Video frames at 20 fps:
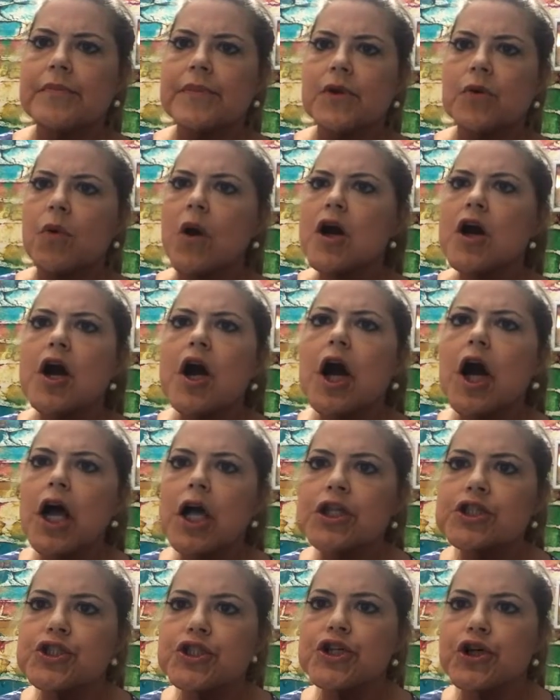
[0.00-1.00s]
What
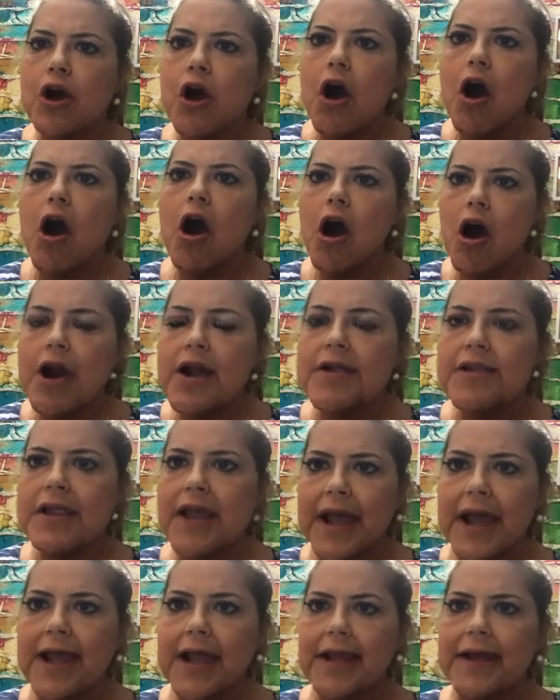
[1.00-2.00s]
culture are
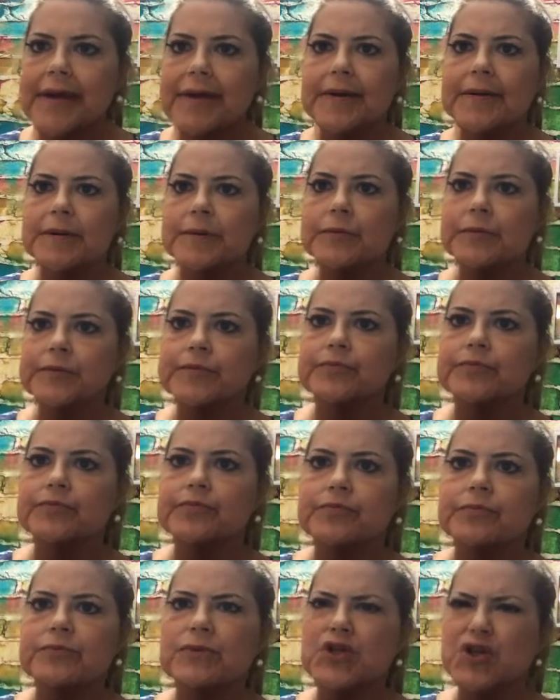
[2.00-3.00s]
they?
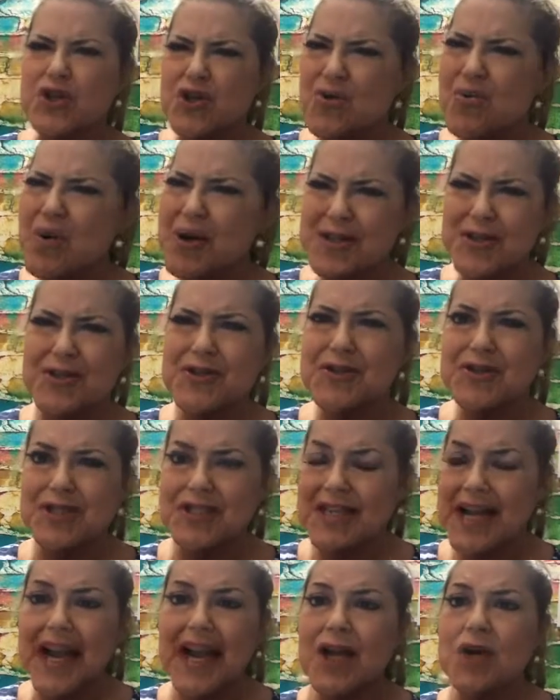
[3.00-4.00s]
Do you
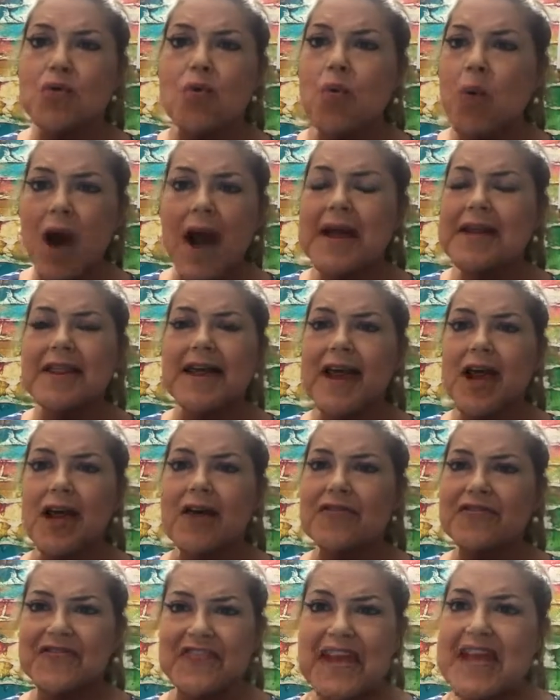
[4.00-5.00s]
understand why they
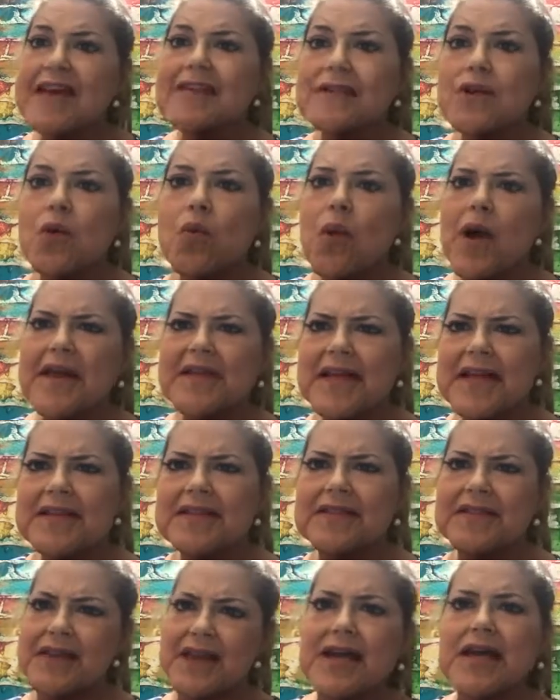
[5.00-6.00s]
think the way they
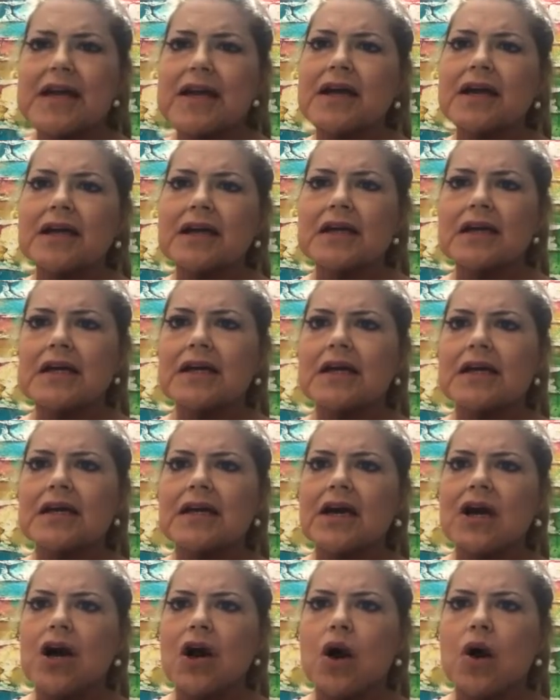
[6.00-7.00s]
think?
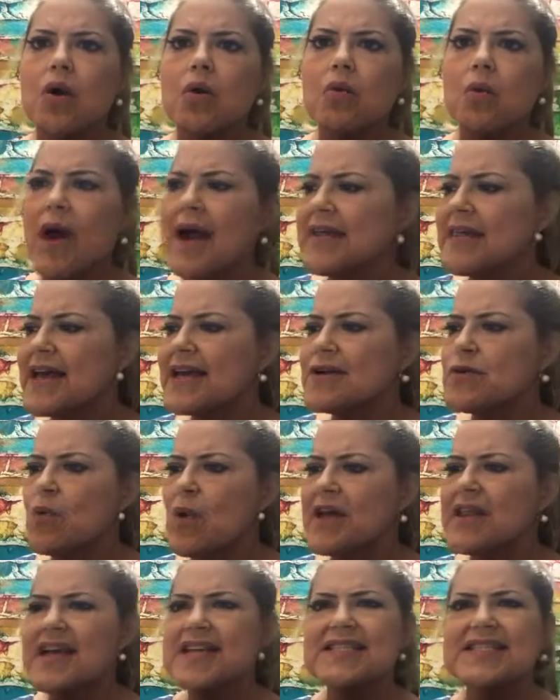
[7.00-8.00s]
Why
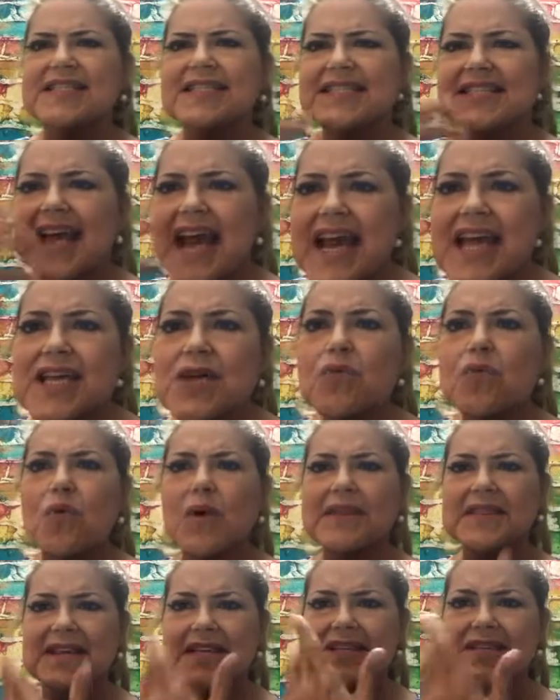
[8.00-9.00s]
they say
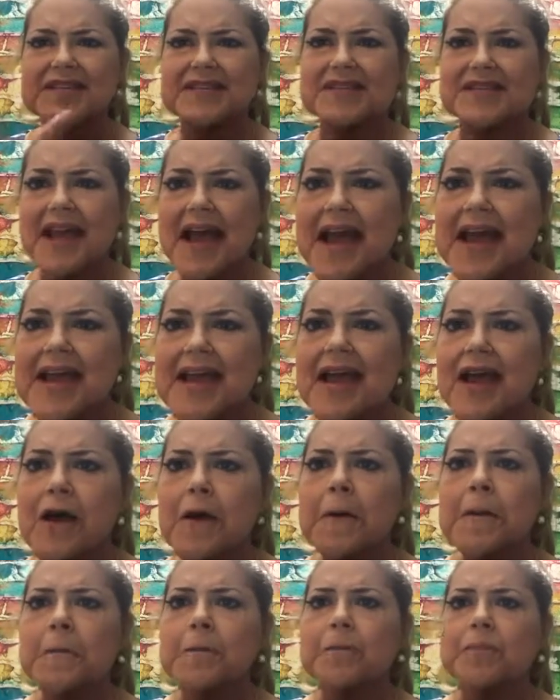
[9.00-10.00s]
what they say?
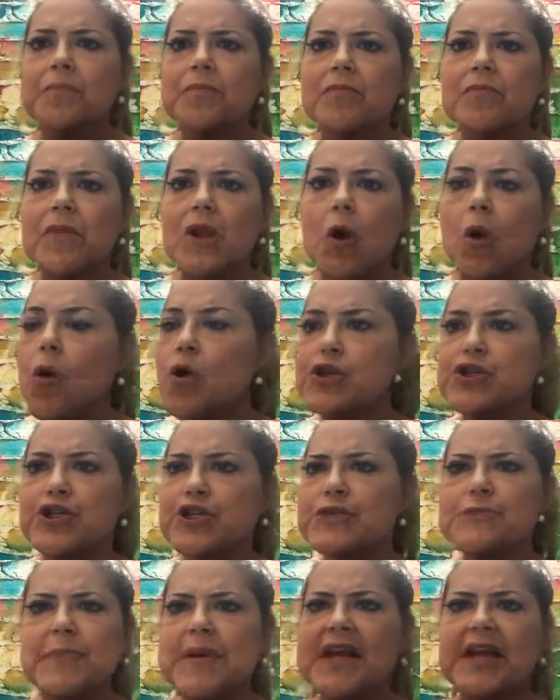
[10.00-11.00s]
Or
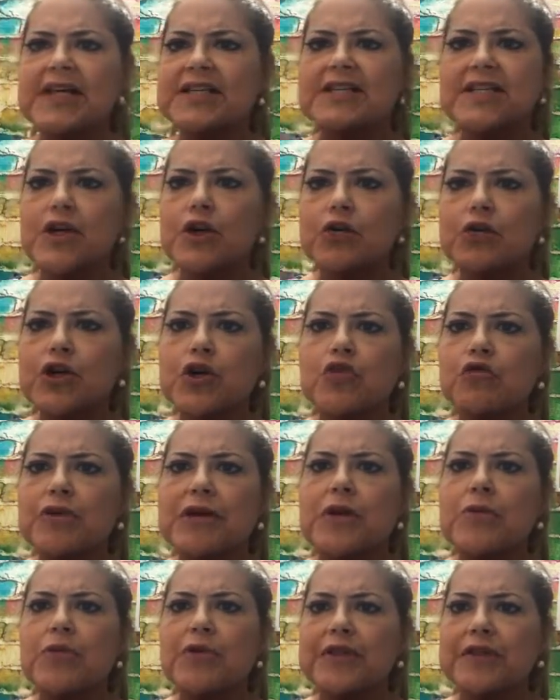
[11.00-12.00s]
just because they don't
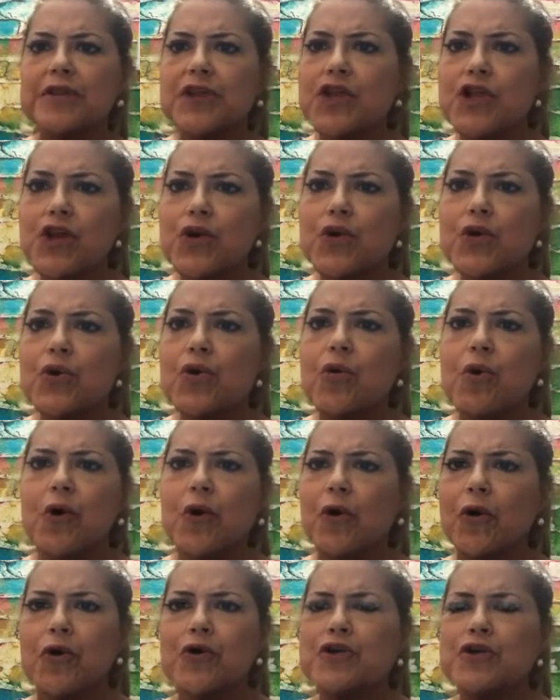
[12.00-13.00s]
agree with you
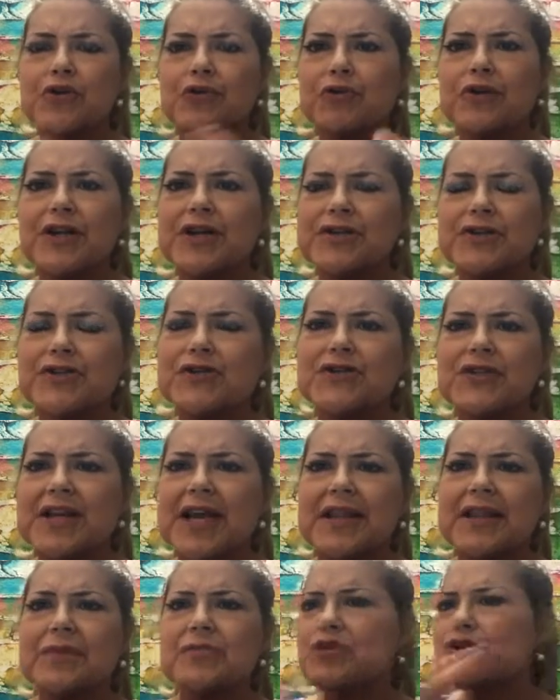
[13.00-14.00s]
or you don't
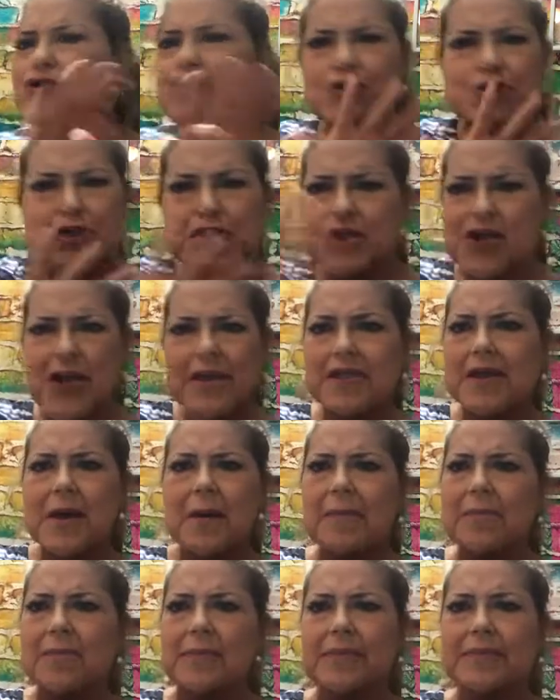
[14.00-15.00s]
understand them, you just shun
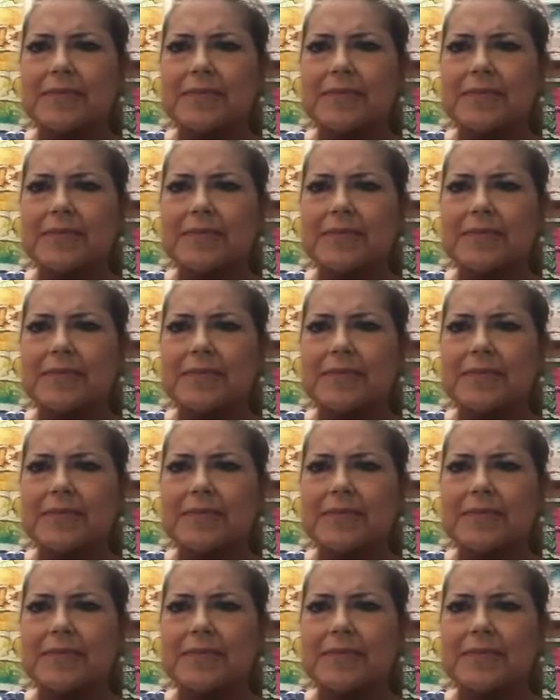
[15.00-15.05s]
them.